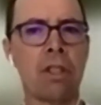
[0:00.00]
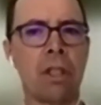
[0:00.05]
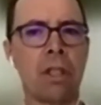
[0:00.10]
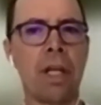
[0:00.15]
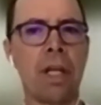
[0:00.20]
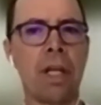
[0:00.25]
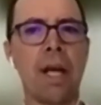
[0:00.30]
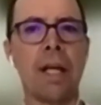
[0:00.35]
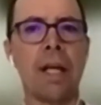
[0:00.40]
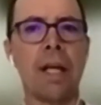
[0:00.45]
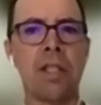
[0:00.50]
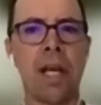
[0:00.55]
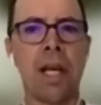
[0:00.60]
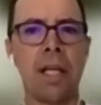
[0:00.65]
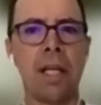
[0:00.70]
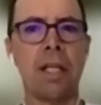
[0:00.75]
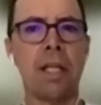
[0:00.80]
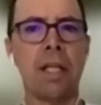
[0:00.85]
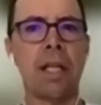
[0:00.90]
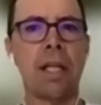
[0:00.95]
attended
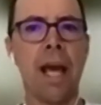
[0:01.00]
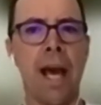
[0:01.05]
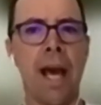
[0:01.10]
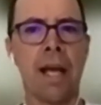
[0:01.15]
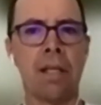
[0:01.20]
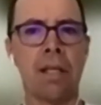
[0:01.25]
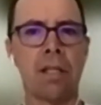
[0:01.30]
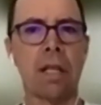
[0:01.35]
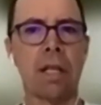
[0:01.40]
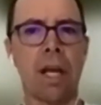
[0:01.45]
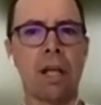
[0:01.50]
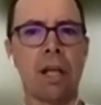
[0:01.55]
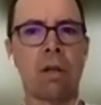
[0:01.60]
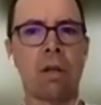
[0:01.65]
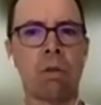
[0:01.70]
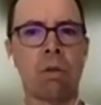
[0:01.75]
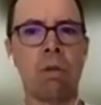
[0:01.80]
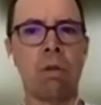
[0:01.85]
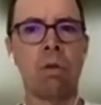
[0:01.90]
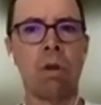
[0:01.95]
cast and crew
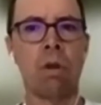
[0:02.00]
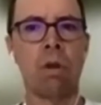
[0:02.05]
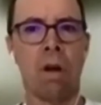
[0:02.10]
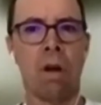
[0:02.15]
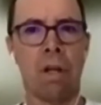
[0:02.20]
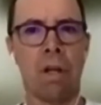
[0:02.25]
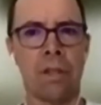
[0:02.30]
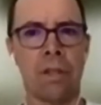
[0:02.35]
calls.